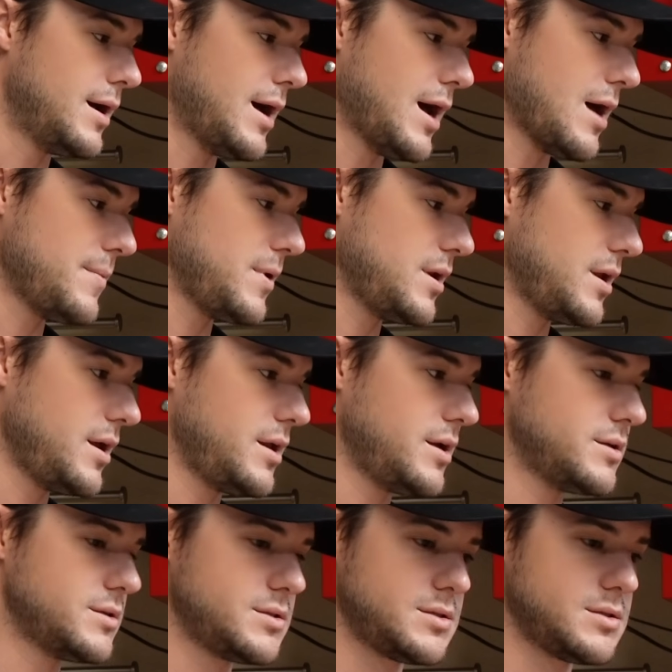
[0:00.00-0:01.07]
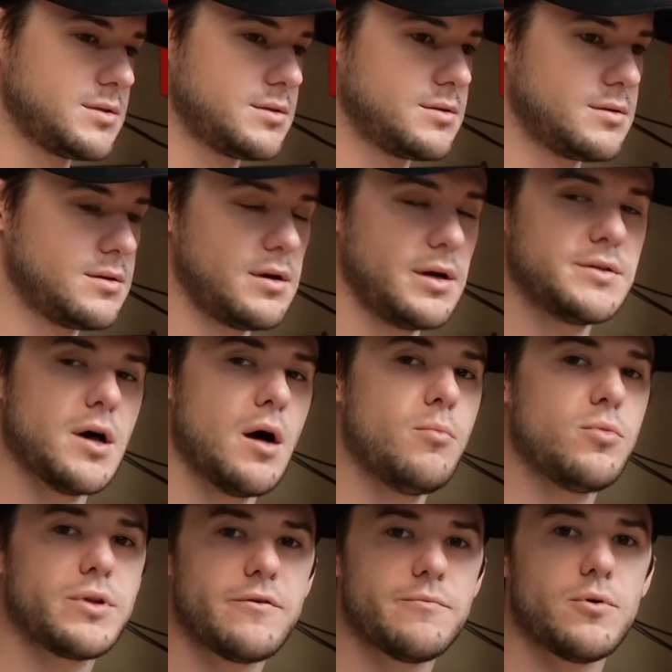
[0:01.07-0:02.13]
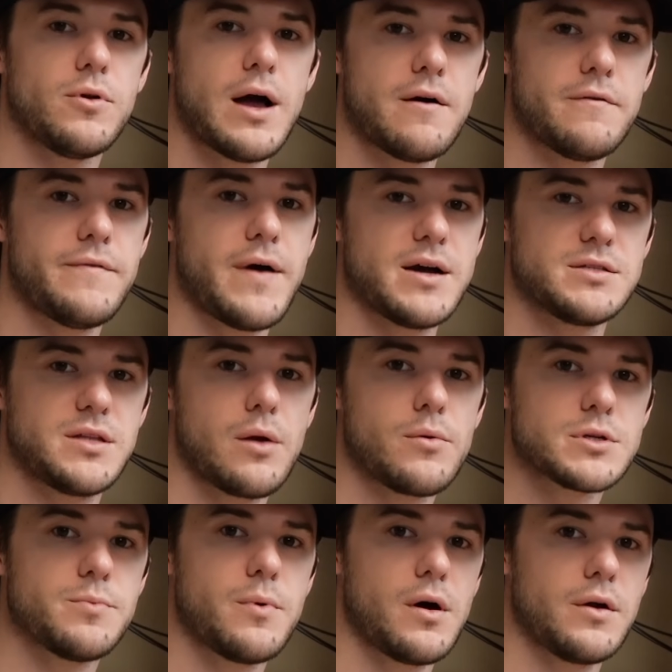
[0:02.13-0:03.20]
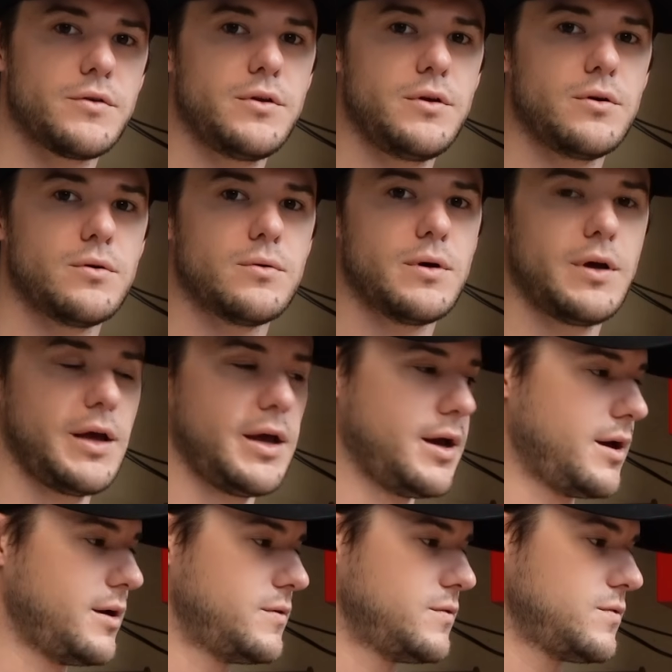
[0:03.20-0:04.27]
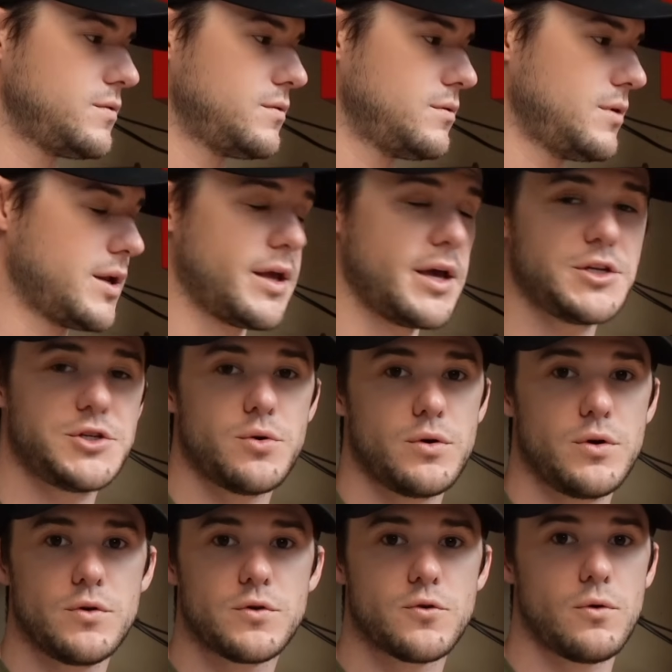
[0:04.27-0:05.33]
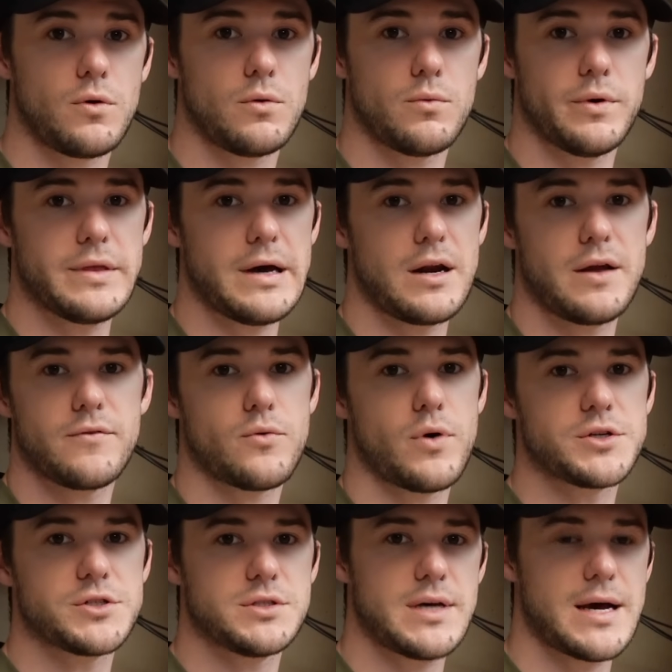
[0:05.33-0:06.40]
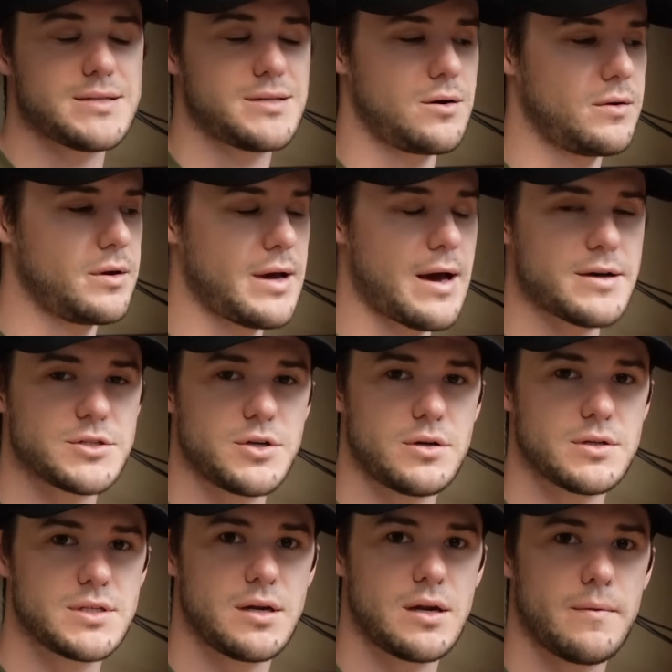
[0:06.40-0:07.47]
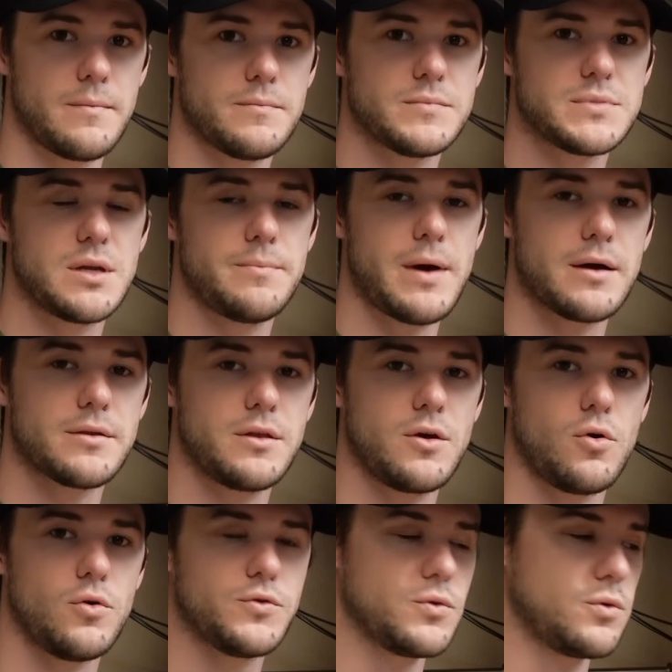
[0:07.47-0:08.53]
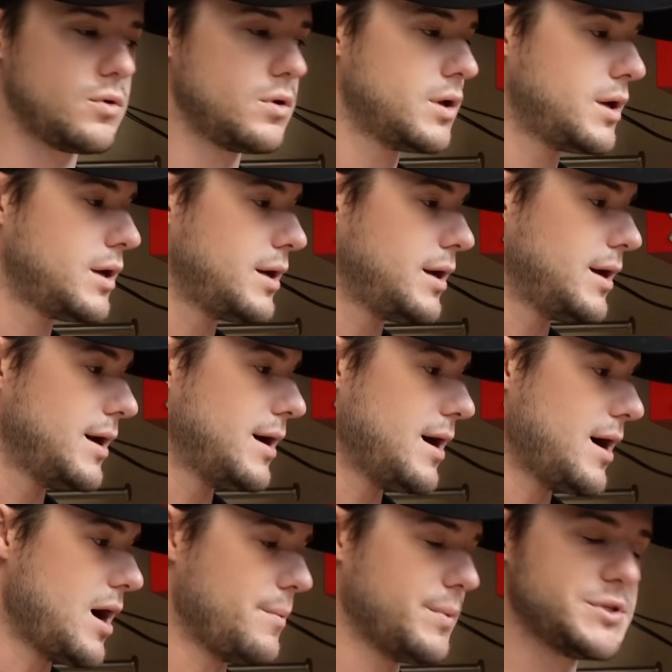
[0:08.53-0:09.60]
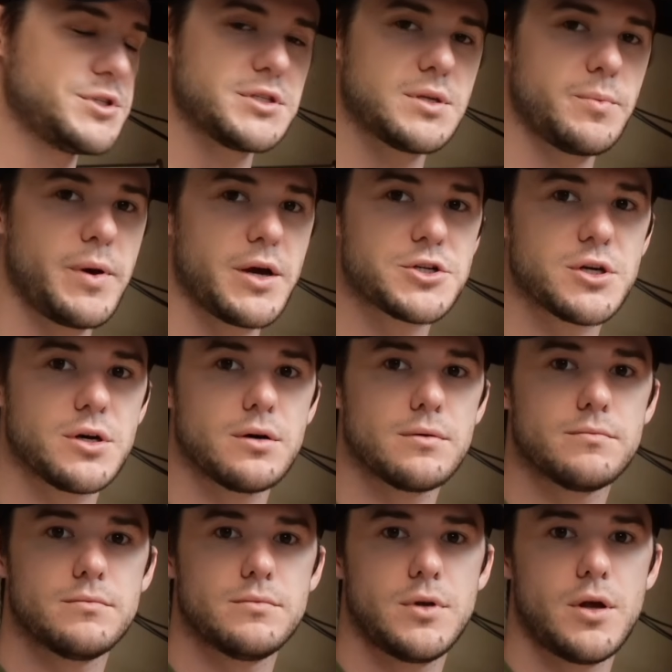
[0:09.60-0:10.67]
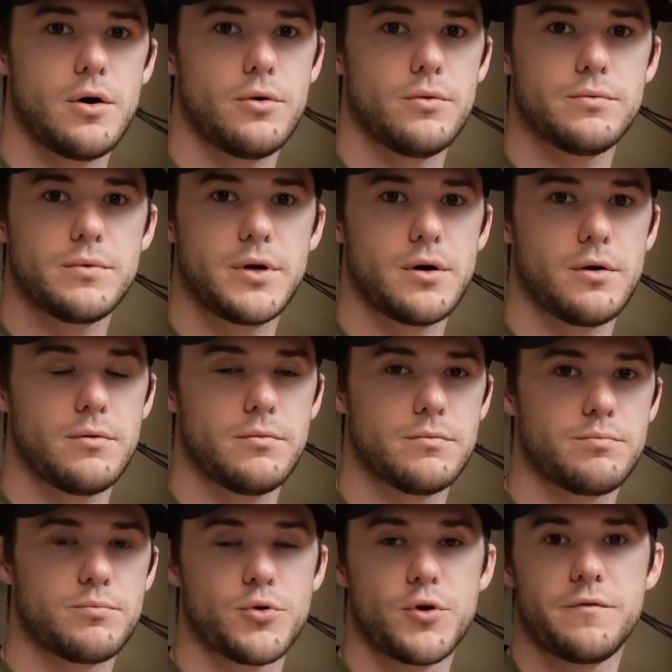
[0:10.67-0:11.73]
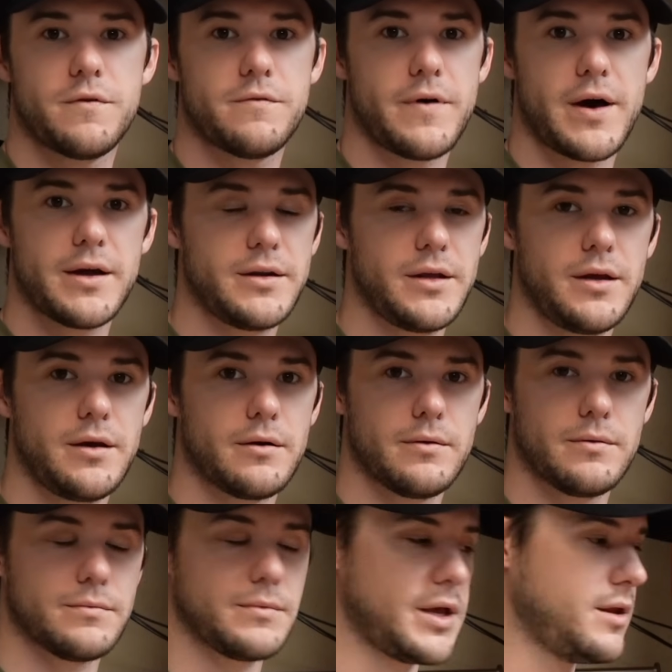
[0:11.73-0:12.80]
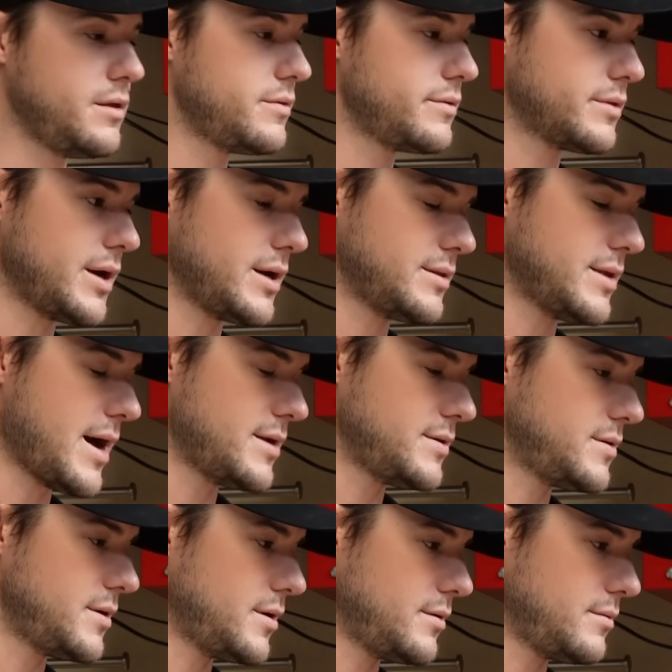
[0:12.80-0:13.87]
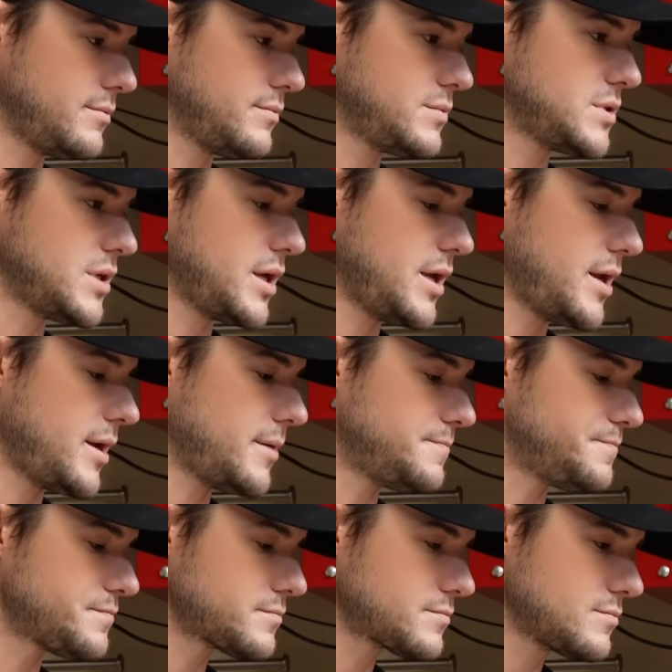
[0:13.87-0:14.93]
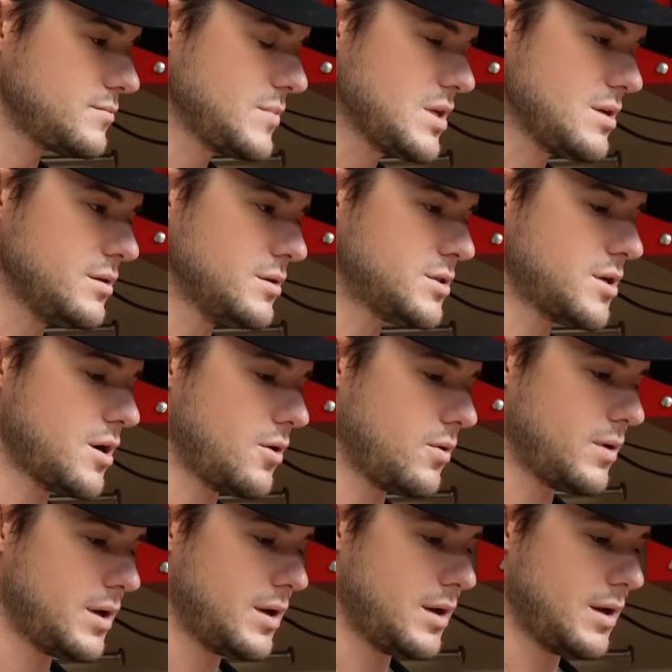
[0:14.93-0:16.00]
I mean, it's unbelievable how fast they respond to you and get you a new tool without even questions asked. They don't ask you to send back the old tool. It's just a picture, no proof of ID or anything like that to get it. So